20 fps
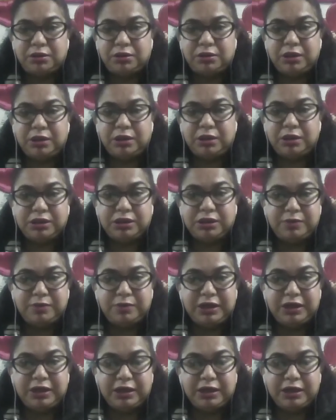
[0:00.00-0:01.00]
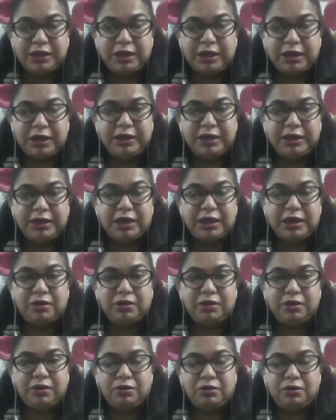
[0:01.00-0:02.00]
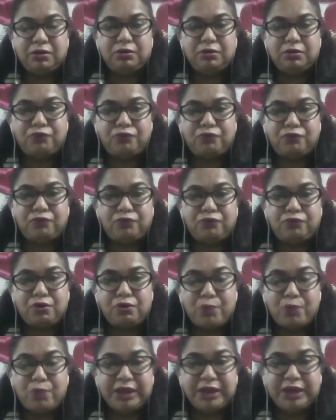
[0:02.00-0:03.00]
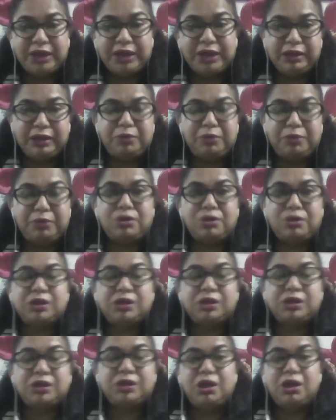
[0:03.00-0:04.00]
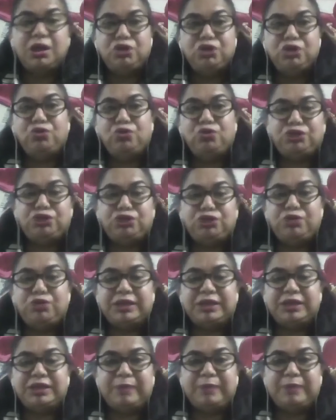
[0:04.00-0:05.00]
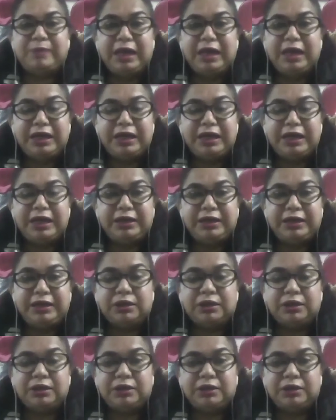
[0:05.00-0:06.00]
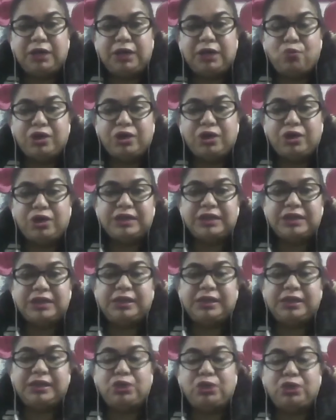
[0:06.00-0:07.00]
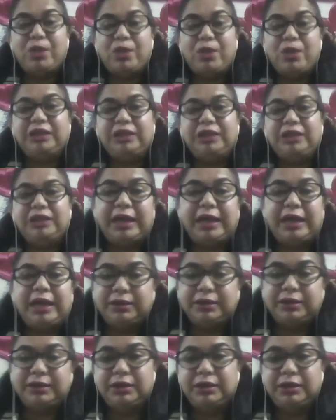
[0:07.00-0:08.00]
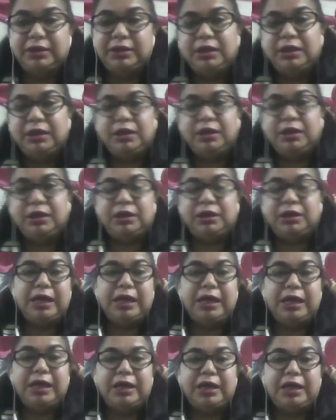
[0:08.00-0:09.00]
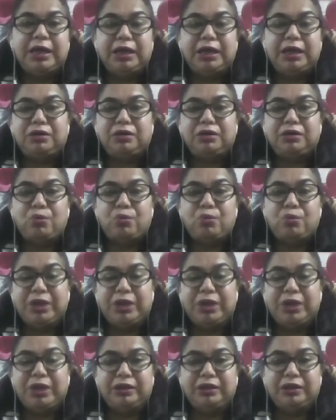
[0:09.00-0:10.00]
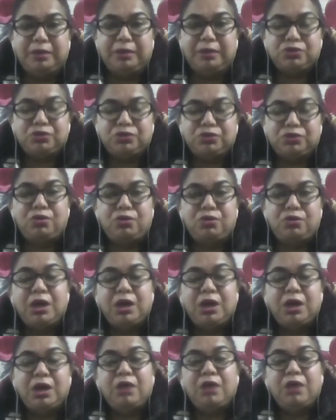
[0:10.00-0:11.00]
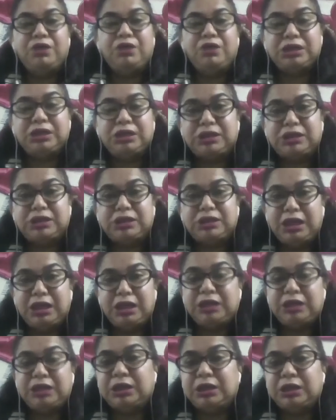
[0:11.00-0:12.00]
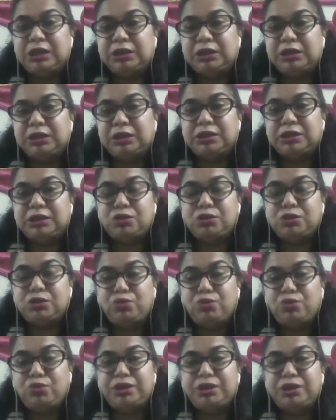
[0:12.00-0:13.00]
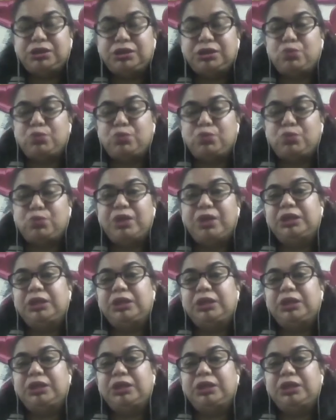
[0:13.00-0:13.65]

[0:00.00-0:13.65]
eligibility criteria for Vietnam, because you need to explain it that what is the 12th grade there in Vietnam. So we just need the students with